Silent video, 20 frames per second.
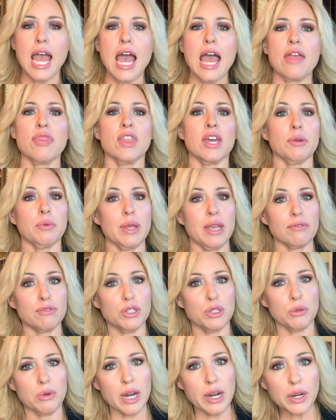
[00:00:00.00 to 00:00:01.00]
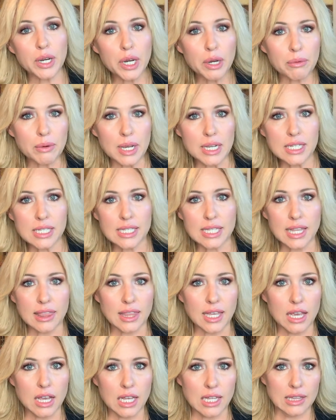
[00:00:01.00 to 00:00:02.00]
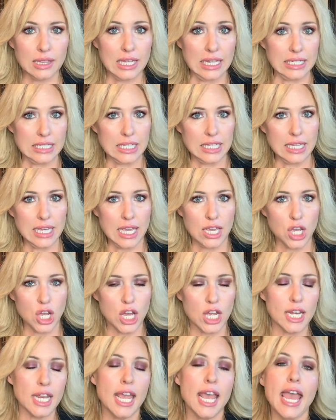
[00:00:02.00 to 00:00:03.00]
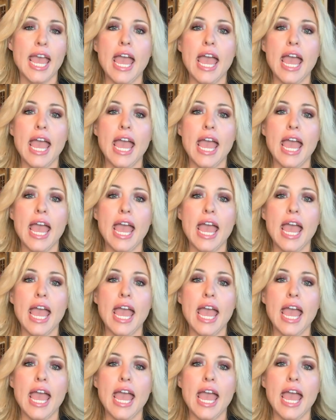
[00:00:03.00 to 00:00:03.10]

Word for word: And then we have two area rugs that they uh, like to lay on.